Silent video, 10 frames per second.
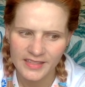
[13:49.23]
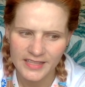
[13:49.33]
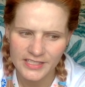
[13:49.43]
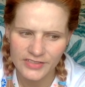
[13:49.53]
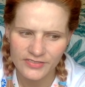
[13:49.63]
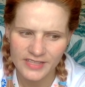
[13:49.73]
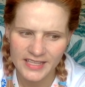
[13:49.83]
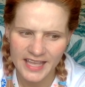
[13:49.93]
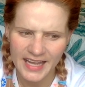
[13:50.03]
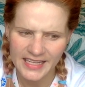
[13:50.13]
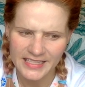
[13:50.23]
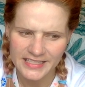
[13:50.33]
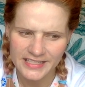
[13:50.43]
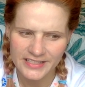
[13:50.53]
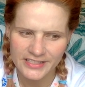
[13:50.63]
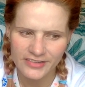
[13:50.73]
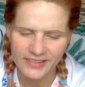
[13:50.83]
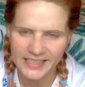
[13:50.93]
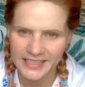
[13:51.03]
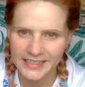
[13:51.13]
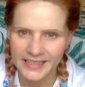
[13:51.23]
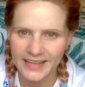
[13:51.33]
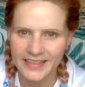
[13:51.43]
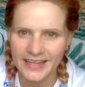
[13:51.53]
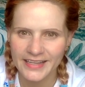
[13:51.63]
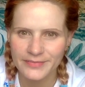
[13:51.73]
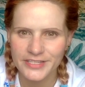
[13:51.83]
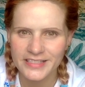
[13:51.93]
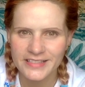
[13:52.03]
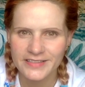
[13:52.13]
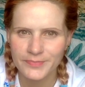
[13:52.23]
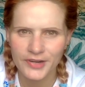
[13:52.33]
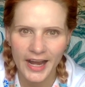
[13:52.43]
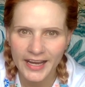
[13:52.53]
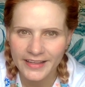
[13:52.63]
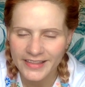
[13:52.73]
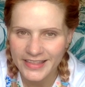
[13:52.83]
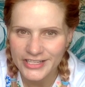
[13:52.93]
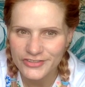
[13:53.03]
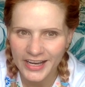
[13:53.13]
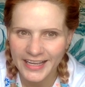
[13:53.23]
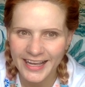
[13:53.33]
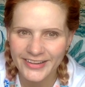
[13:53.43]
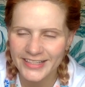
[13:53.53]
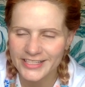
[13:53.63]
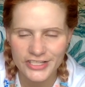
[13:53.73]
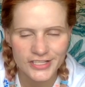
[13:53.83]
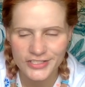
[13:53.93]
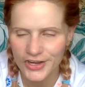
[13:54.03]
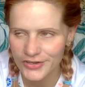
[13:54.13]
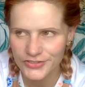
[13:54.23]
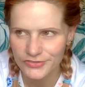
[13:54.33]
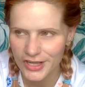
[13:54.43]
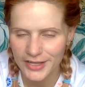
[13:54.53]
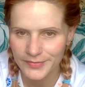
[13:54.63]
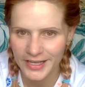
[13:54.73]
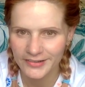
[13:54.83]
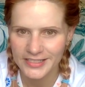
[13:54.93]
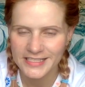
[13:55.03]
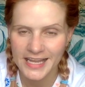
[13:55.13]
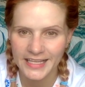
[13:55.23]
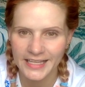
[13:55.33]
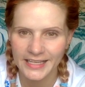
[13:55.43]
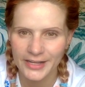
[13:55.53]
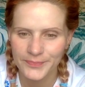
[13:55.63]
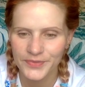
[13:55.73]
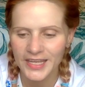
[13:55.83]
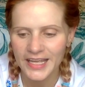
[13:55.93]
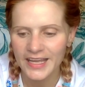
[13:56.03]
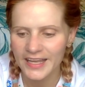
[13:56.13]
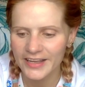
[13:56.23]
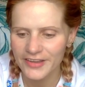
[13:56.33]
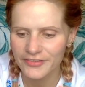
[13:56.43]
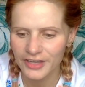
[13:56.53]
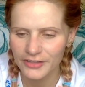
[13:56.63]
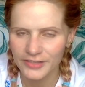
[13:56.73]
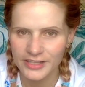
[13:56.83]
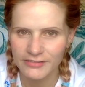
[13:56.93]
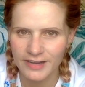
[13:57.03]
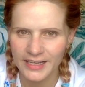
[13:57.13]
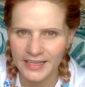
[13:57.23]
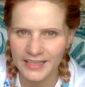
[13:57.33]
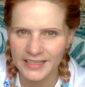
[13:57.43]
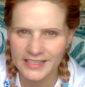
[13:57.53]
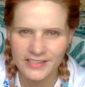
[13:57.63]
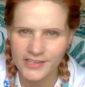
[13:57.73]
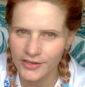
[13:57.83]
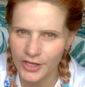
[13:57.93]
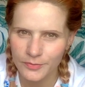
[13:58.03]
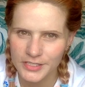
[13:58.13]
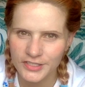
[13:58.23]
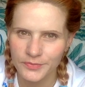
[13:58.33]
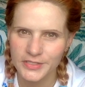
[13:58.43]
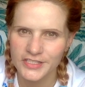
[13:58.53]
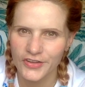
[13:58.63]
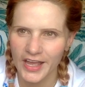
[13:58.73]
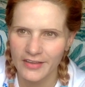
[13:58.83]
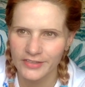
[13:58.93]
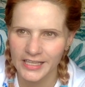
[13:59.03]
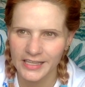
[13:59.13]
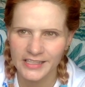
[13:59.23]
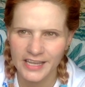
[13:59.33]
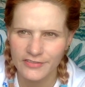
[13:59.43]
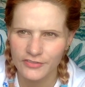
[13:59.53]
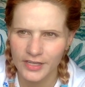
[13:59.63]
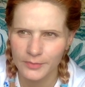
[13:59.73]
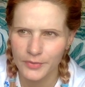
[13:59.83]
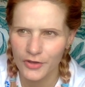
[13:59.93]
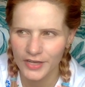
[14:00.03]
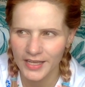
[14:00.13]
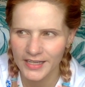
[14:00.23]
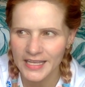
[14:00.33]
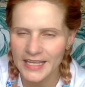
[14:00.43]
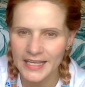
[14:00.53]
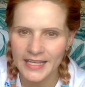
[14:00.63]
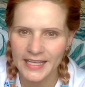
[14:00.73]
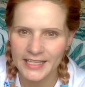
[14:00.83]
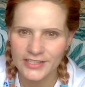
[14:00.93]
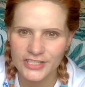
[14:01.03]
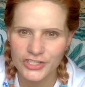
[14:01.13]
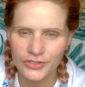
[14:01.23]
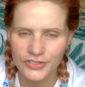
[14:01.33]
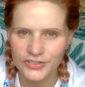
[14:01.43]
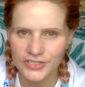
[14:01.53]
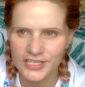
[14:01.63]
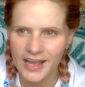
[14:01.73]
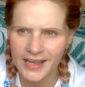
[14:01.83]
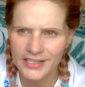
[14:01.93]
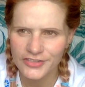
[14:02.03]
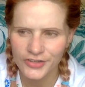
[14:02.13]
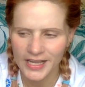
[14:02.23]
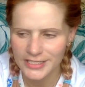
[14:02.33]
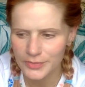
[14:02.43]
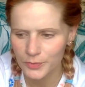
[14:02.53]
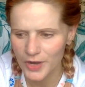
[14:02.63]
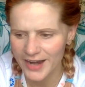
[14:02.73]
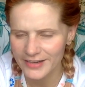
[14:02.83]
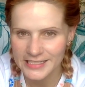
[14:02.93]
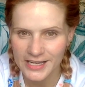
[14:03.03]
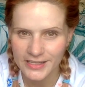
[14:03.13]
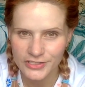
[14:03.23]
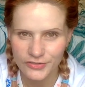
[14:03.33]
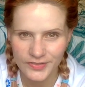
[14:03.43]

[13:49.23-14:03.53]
they sort of get into the screen, and then I'm just praying that they dry out, and it's just a total nightmare. And taking an iPhone with you running is so cumbersome and so heavy, and you have to find a pocket in your shorts or your tights, or I end up wearing tights on